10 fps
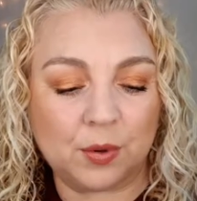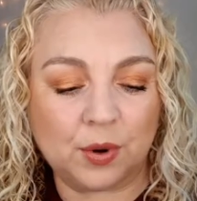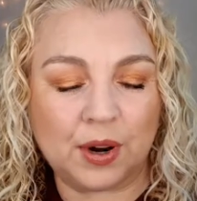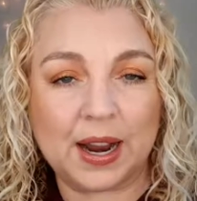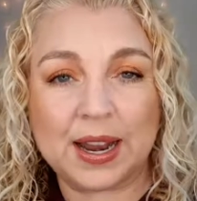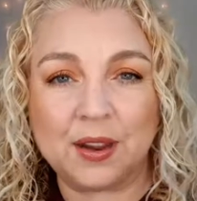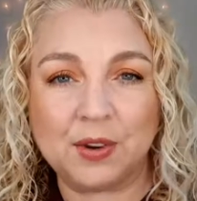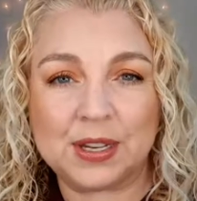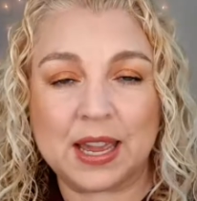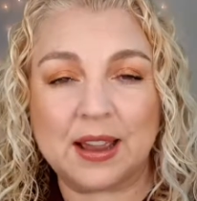for an
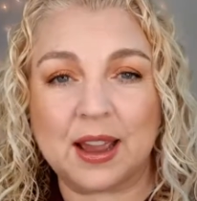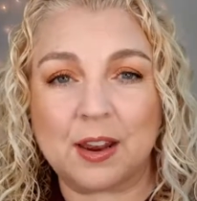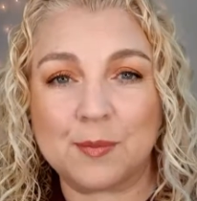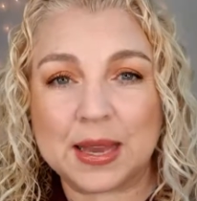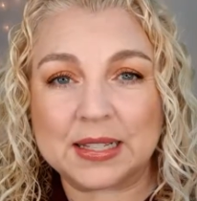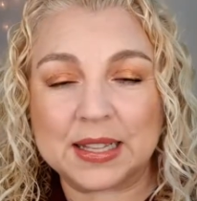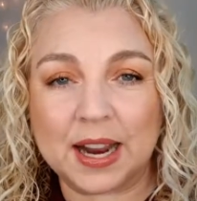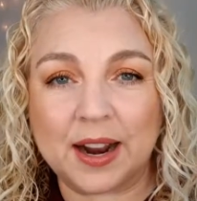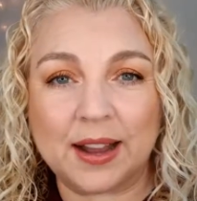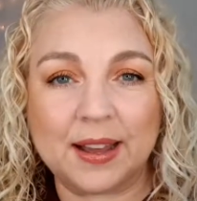everyday kind of
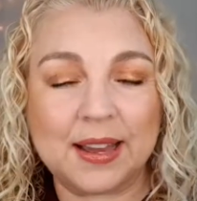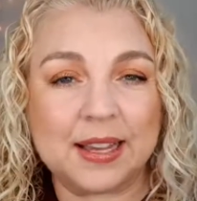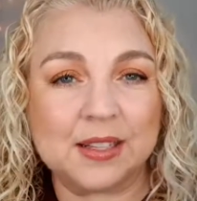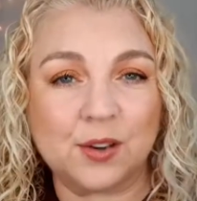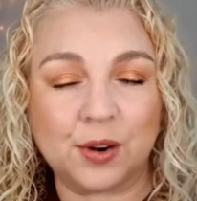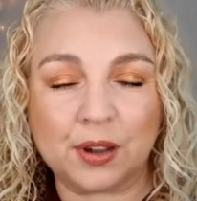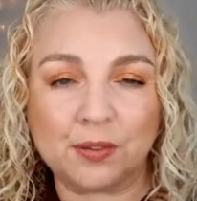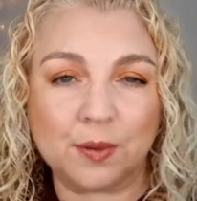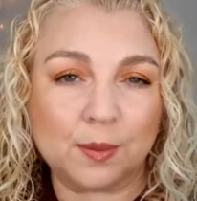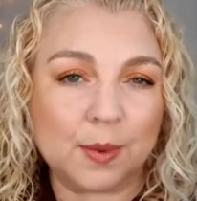mascara. It's
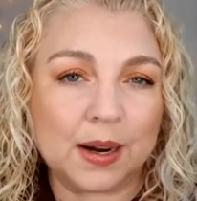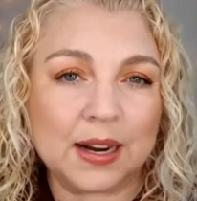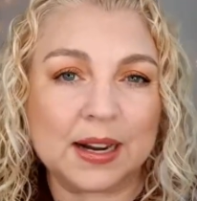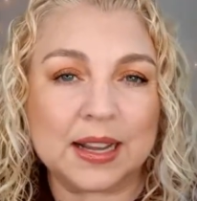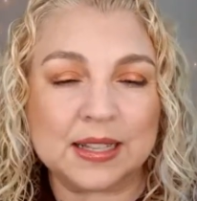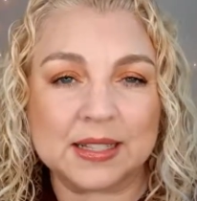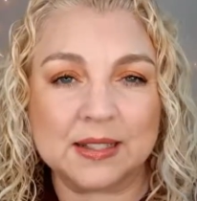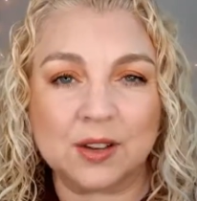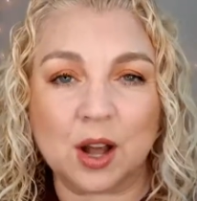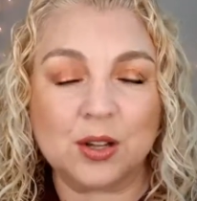great for work.
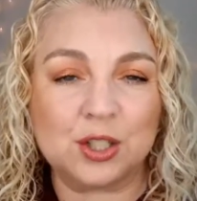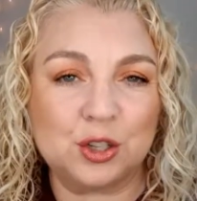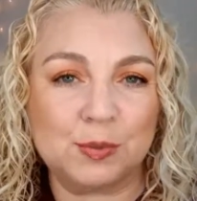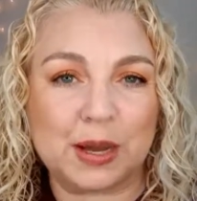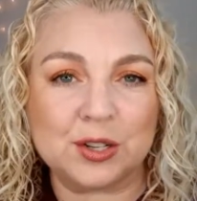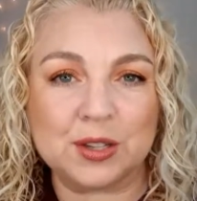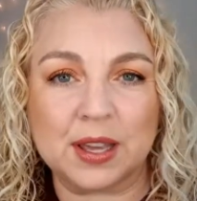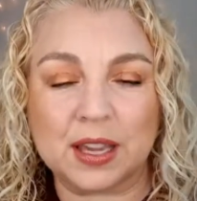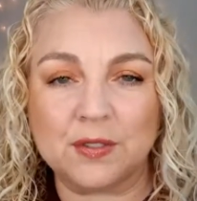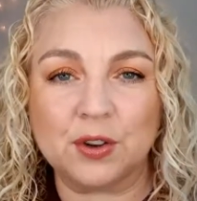It's not too much.
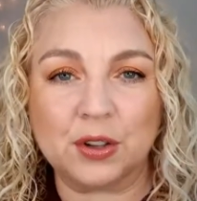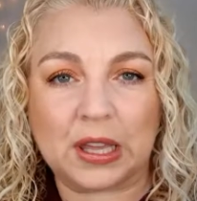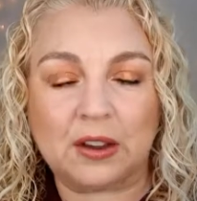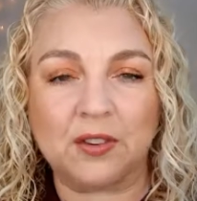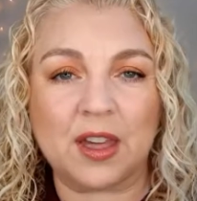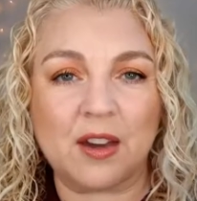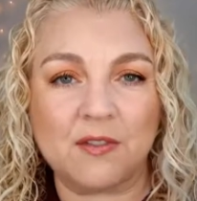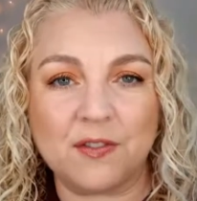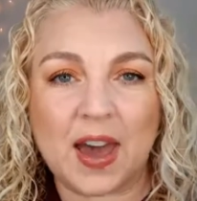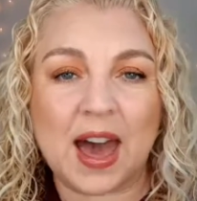Like, if you're looking for
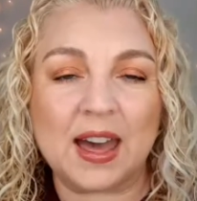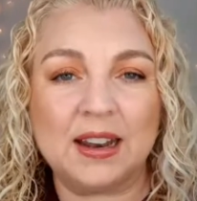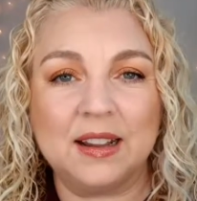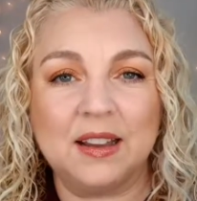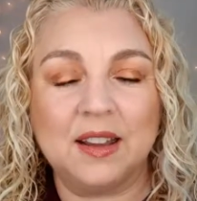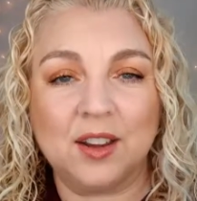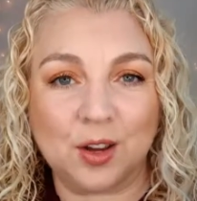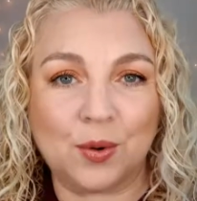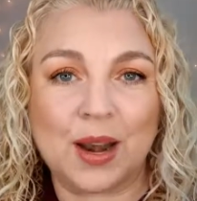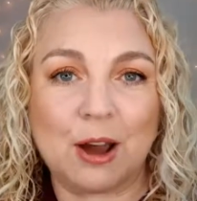that fat
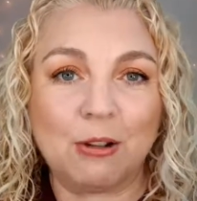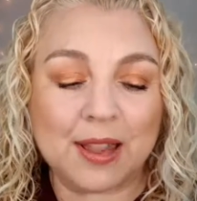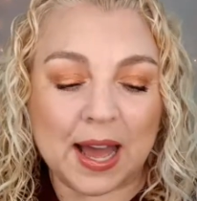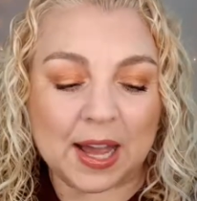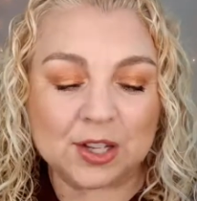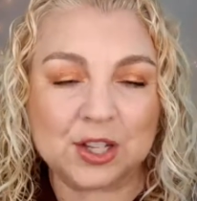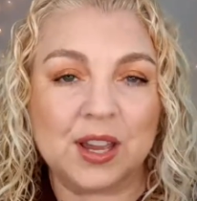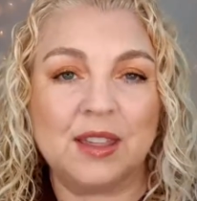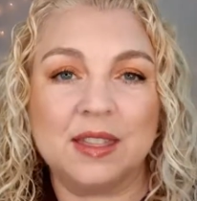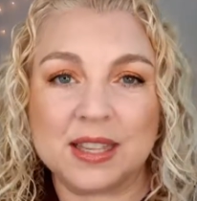going out lash,
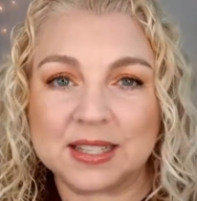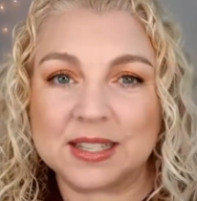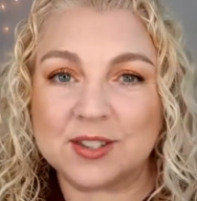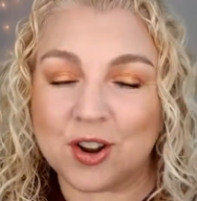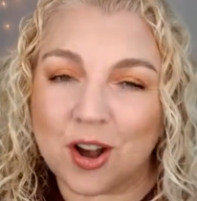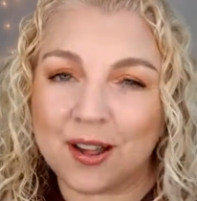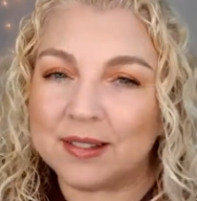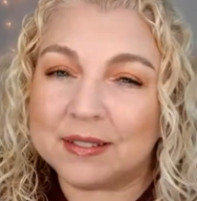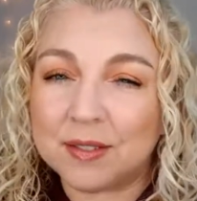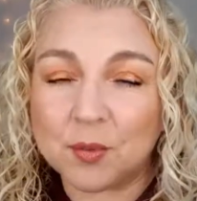this is not
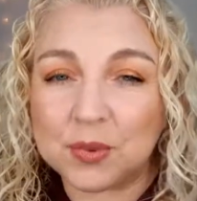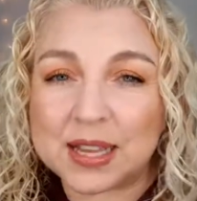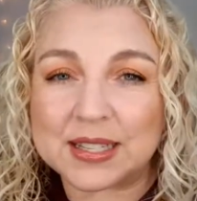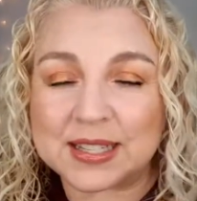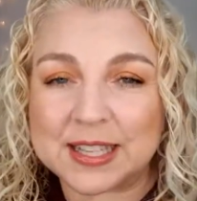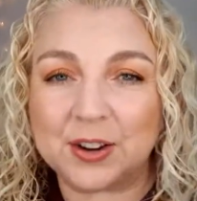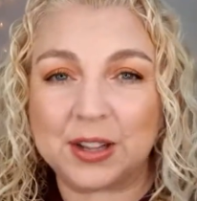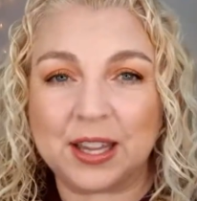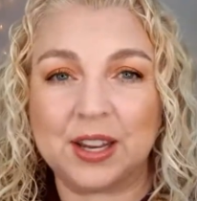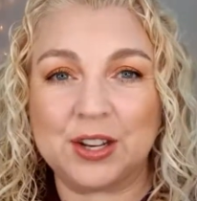
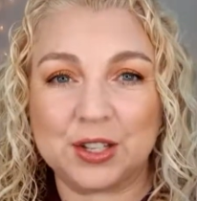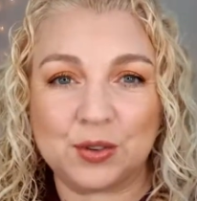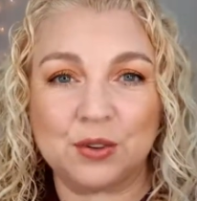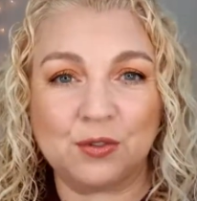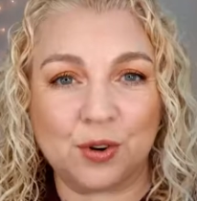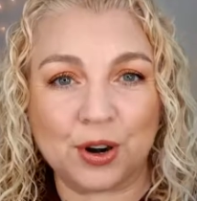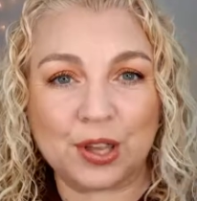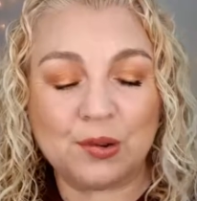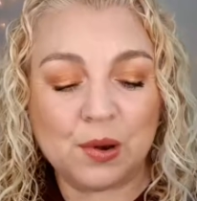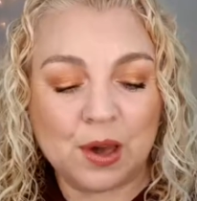necessarily going to do it for
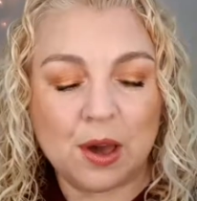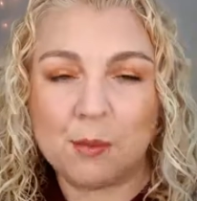you.